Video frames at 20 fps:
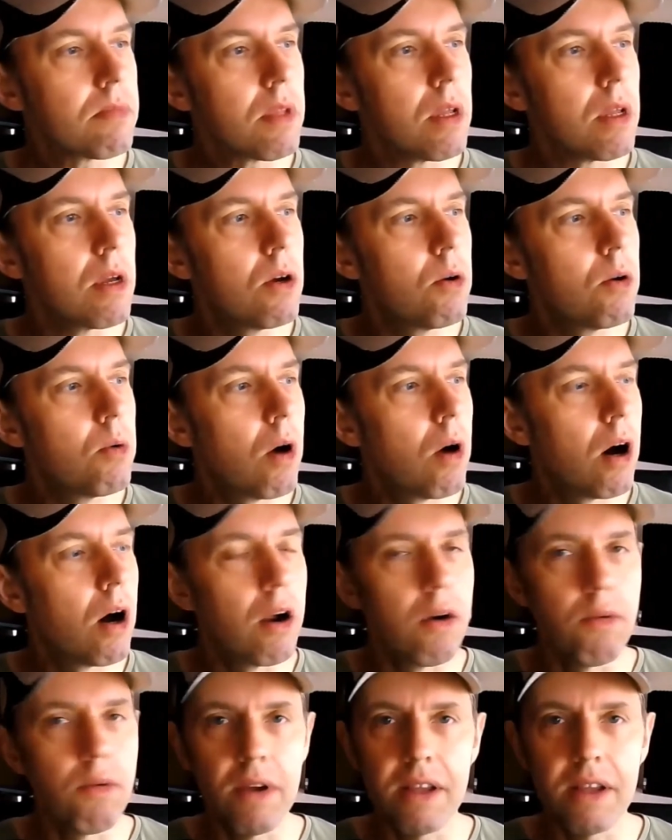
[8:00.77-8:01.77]
who are
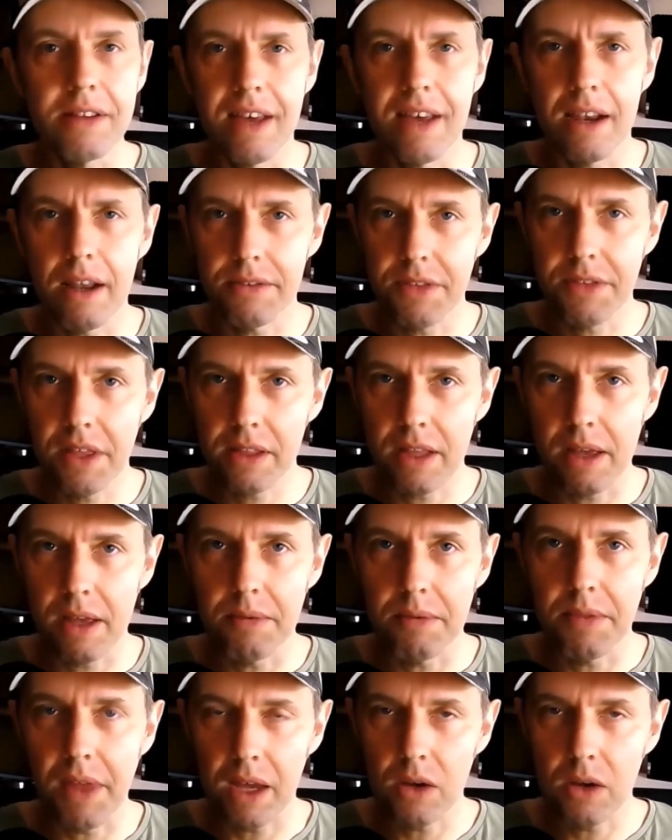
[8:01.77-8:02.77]
a retailer. I think they
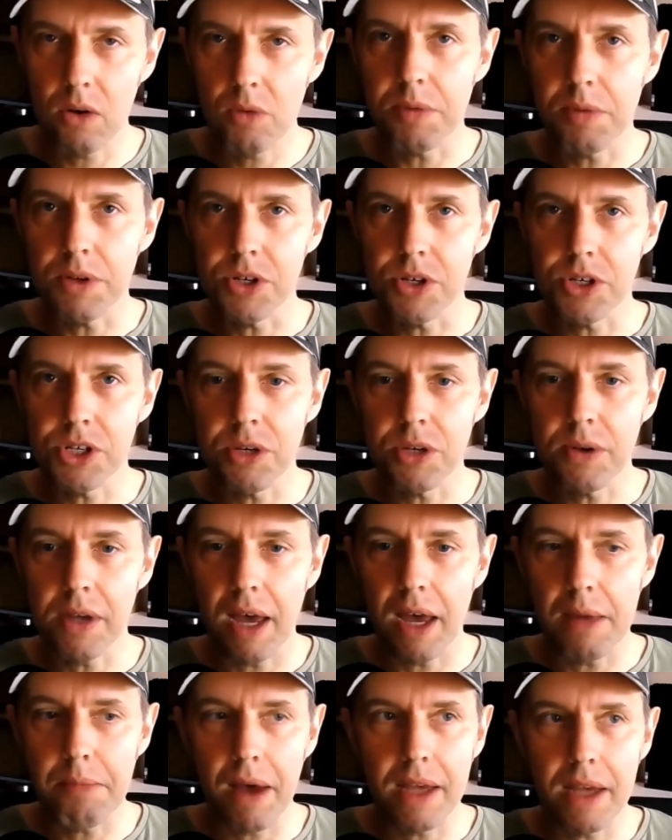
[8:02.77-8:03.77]
could be just
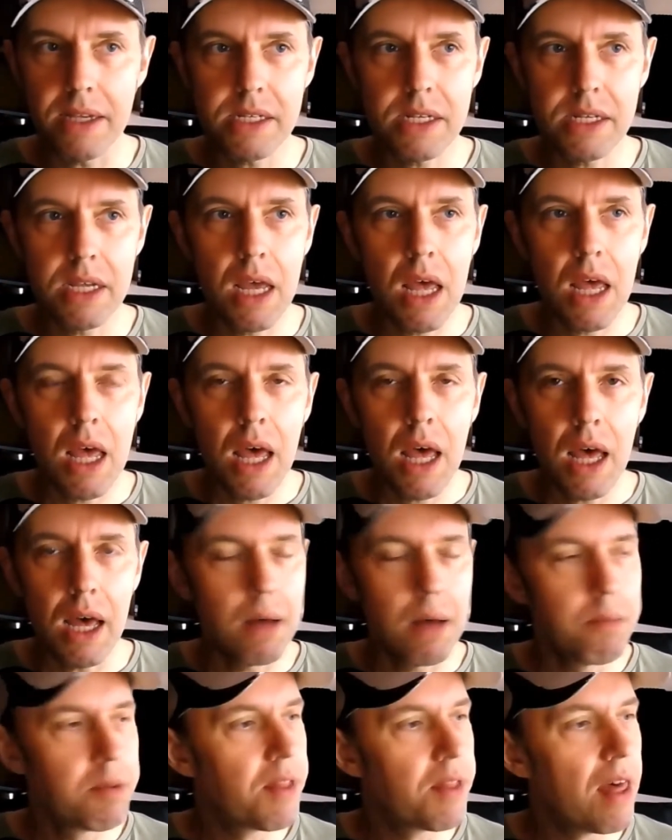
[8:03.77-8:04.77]
UK based,
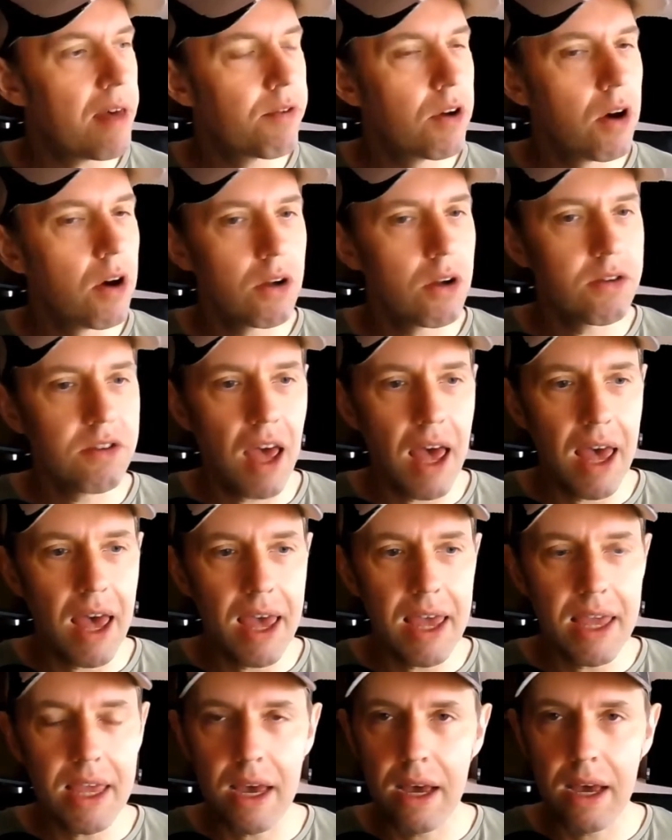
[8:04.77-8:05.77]
but they've got
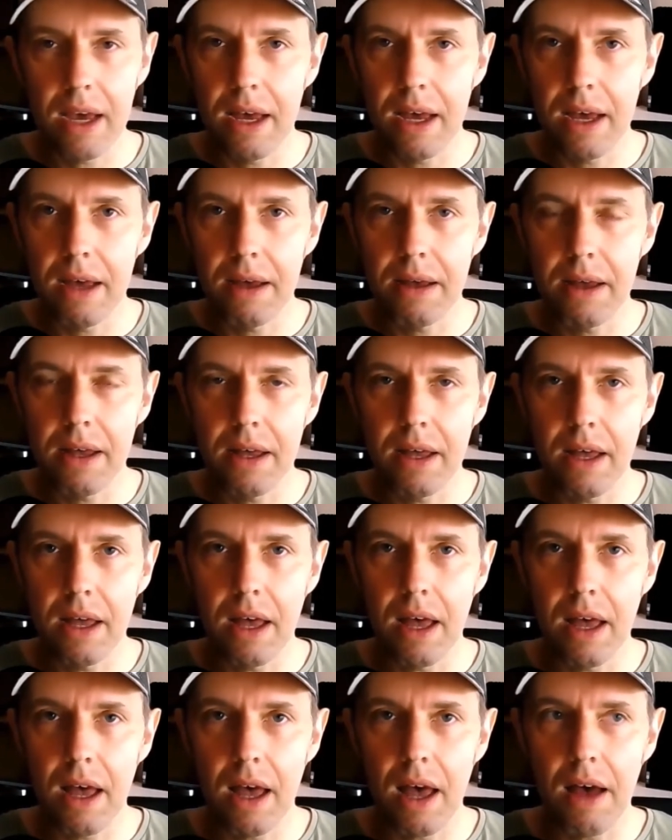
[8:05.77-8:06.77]
a
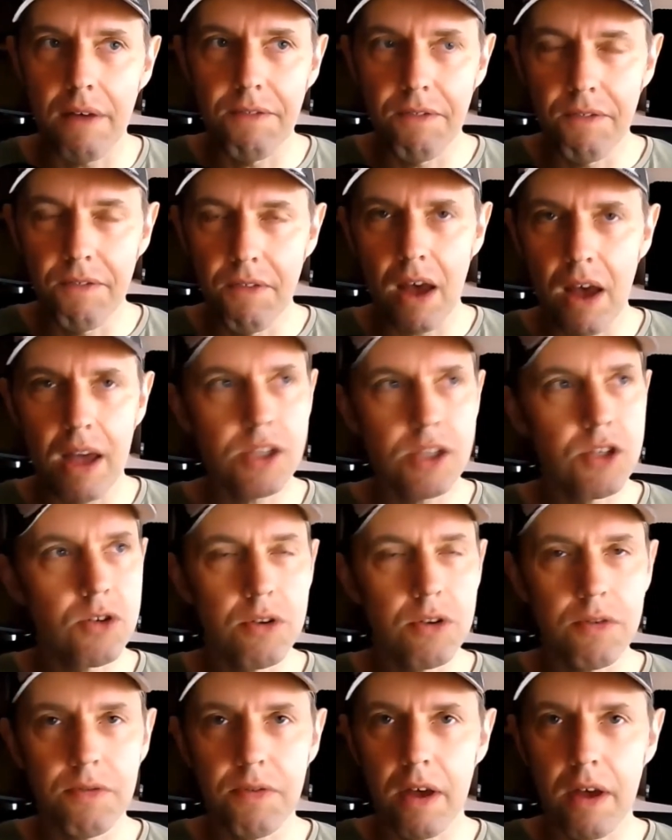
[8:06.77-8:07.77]
sort
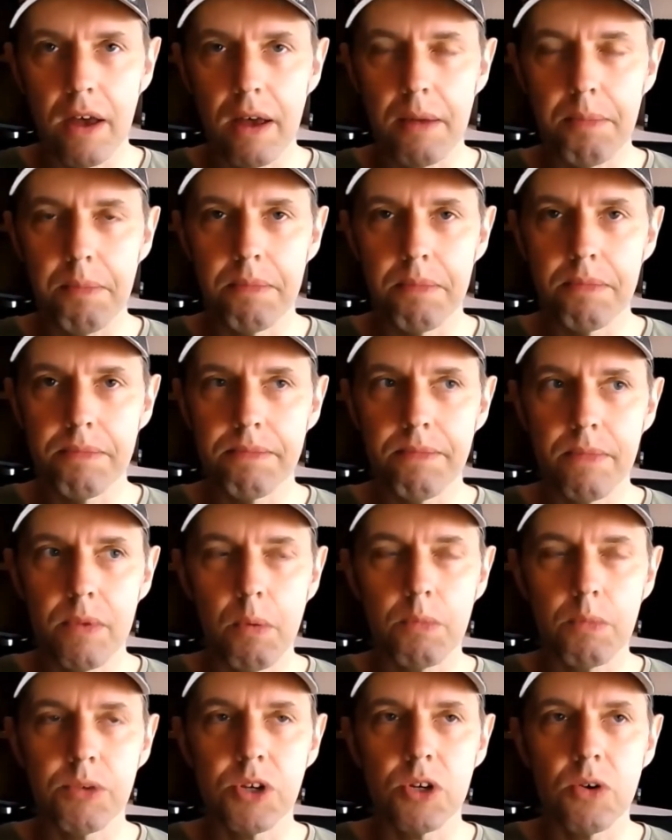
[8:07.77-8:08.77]
of what
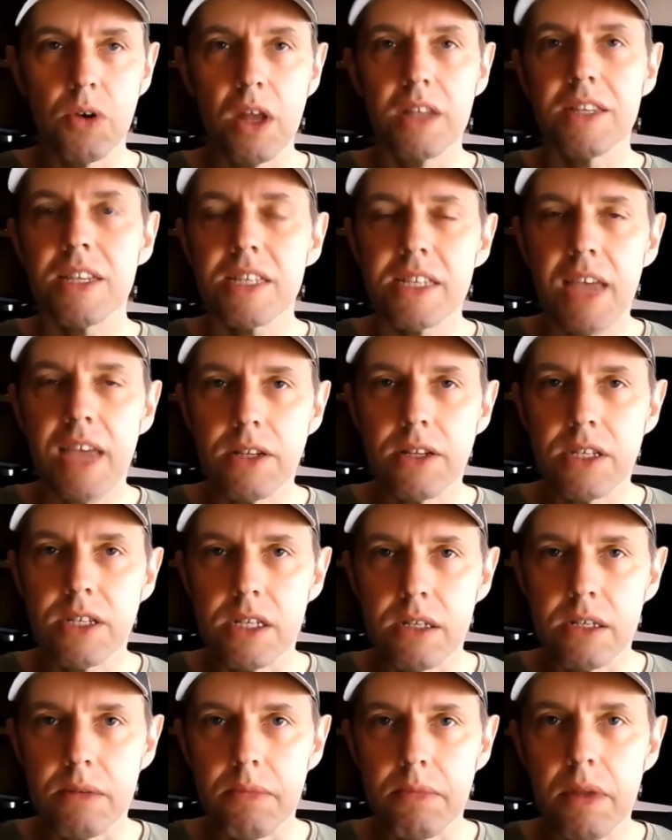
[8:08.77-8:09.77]
would you call it, a discount
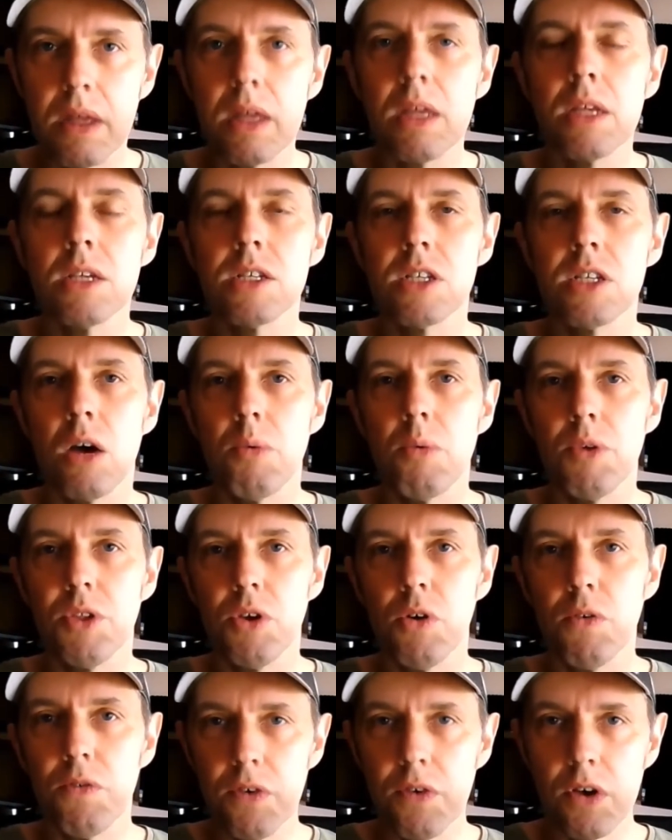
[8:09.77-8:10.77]
system. So with your
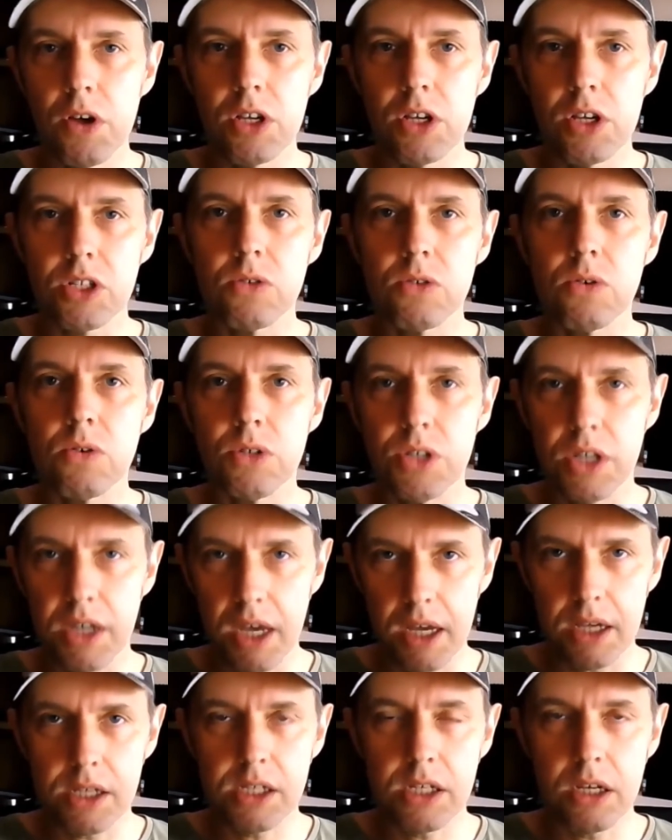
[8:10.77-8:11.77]
first order, you get
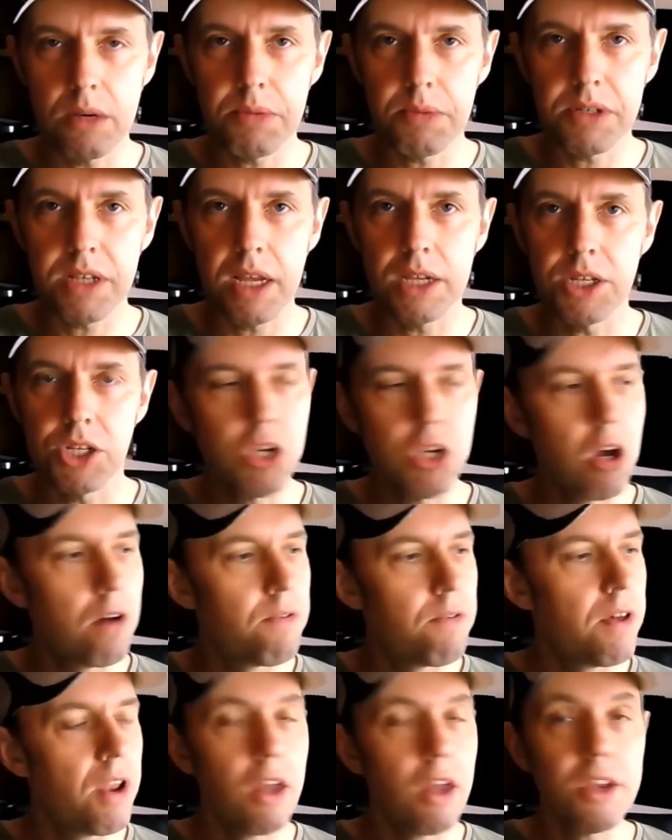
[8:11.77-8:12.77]
a certain percentage off,
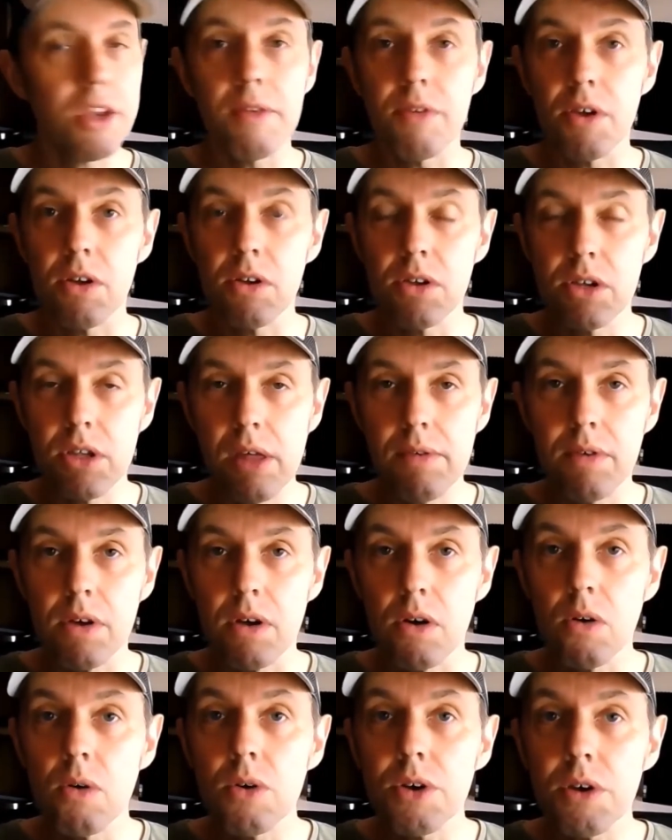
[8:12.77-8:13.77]
and I'd never
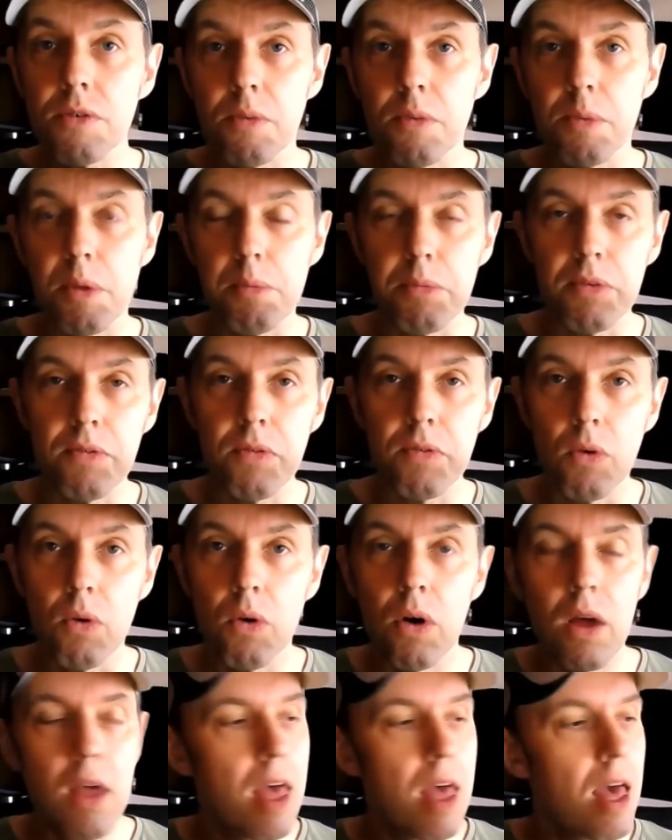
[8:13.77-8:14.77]
ordered from them before.
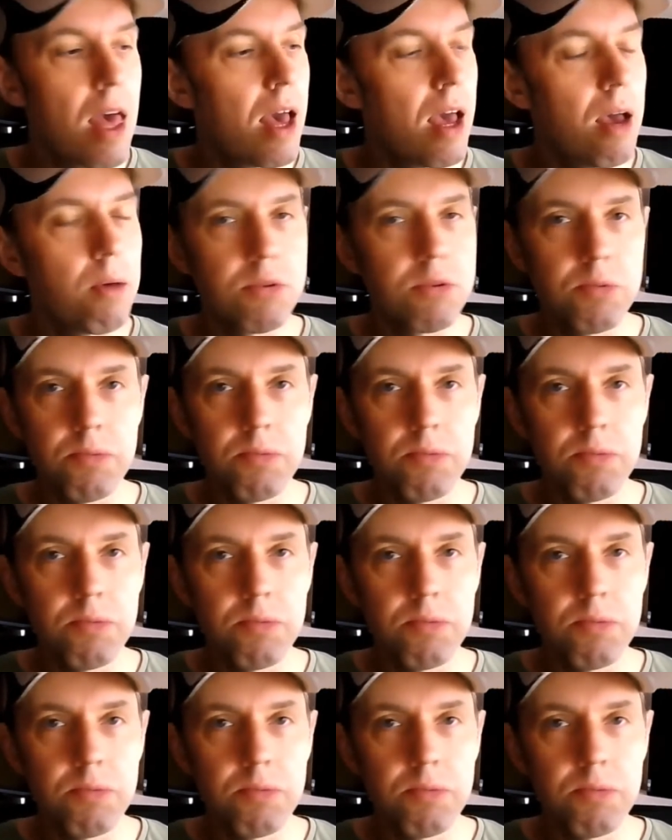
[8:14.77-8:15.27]
And I was